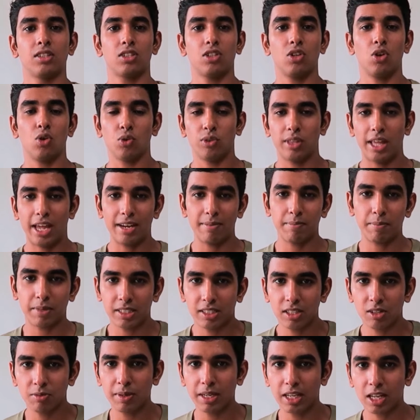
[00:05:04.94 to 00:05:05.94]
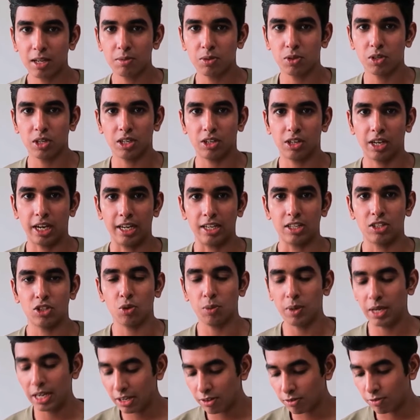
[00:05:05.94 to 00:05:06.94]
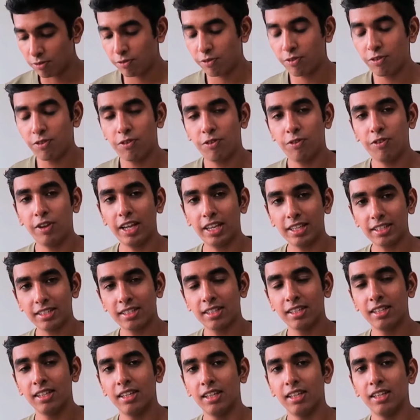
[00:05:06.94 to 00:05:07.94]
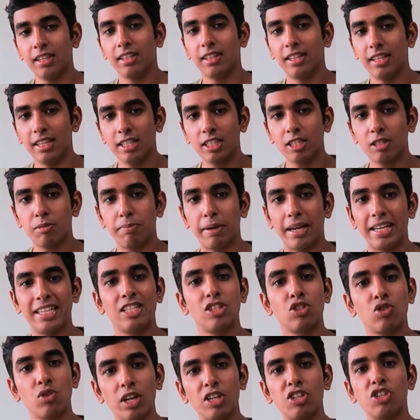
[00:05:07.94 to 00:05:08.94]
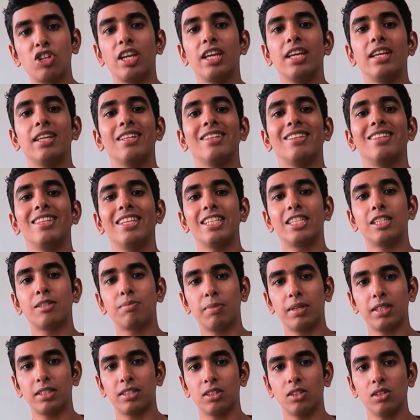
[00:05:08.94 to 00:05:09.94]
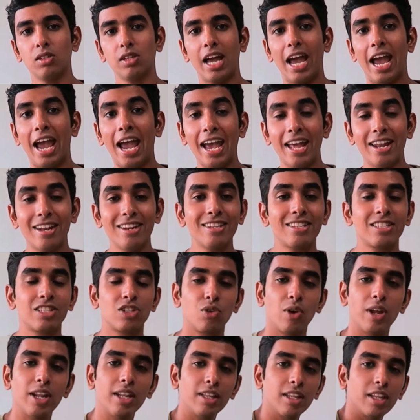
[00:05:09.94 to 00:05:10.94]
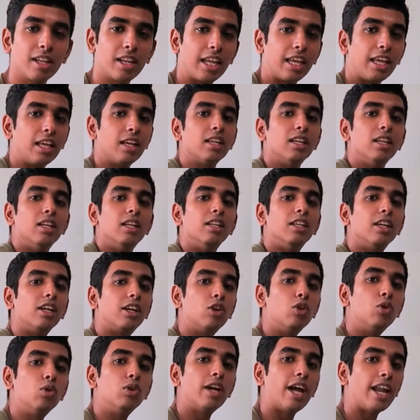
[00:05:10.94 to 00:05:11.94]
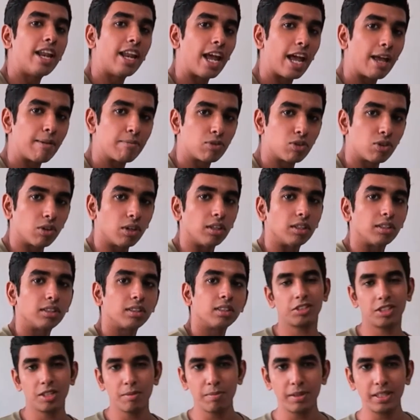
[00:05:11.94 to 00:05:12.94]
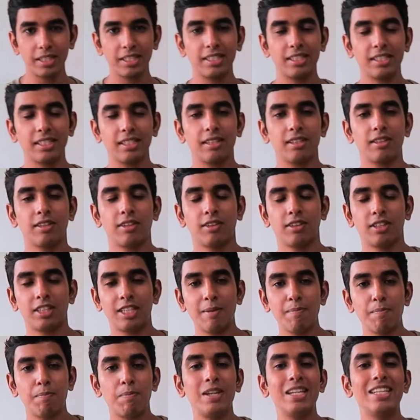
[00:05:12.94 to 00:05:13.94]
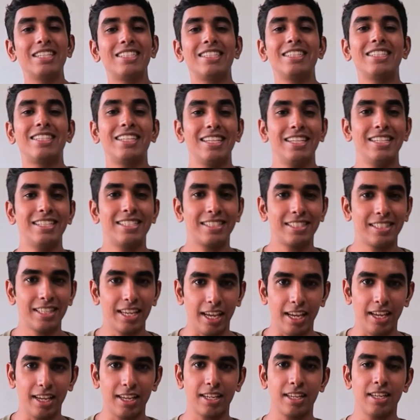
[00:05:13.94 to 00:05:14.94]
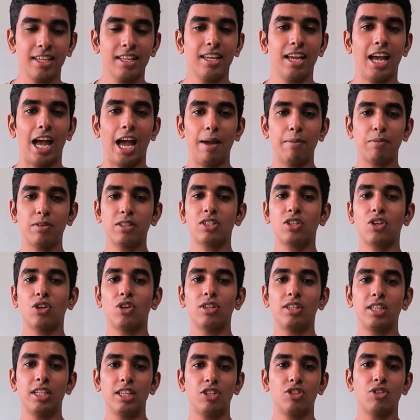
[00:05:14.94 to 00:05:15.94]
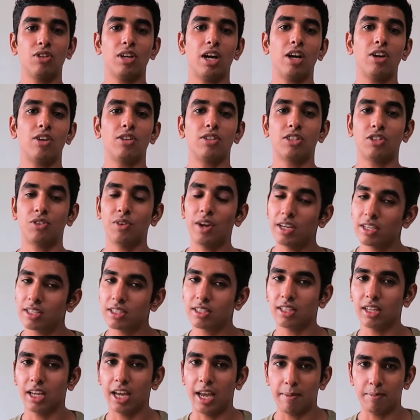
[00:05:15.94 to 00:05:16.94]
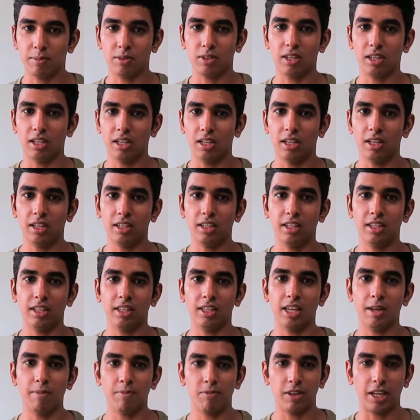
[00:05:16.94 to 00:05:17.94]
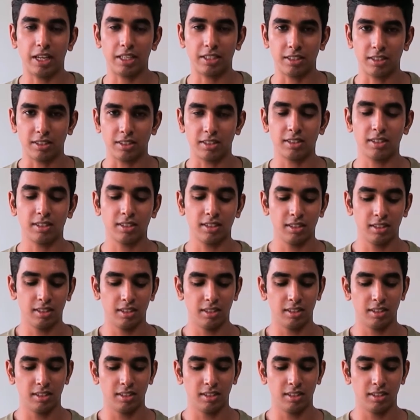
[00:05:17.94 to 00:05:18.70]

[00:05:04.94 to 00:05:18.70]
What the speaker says: So that muscle becomes really tight. So we need to fix this by stretching this muscle and strengthening the glute and hamstrings. For simplicity's sake, I'm just going to teach you how to stretch the hip flexors.